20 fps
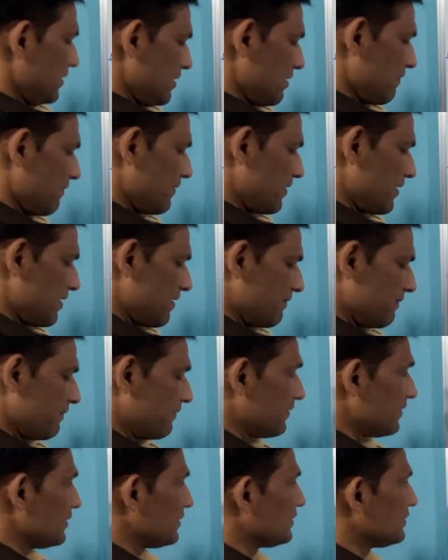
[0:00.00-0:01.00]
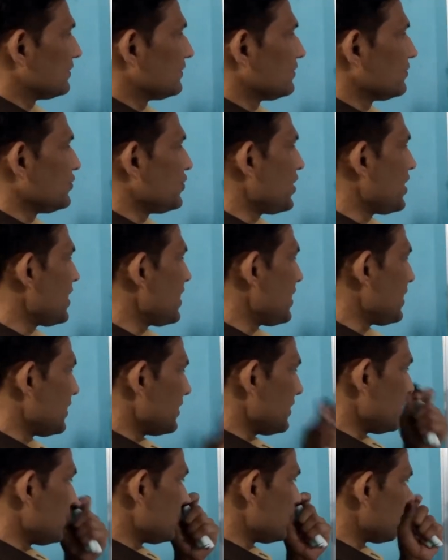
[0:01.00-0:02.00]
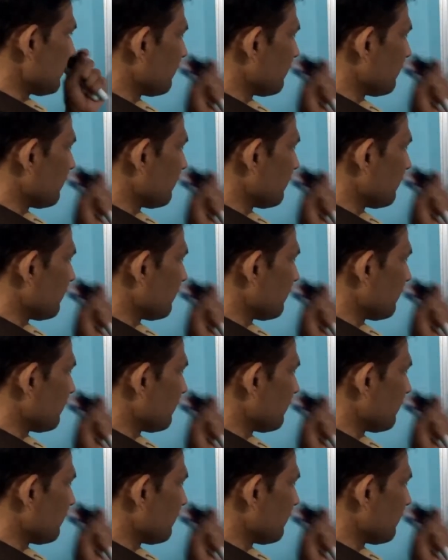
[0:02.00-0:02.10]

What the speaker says: f of a is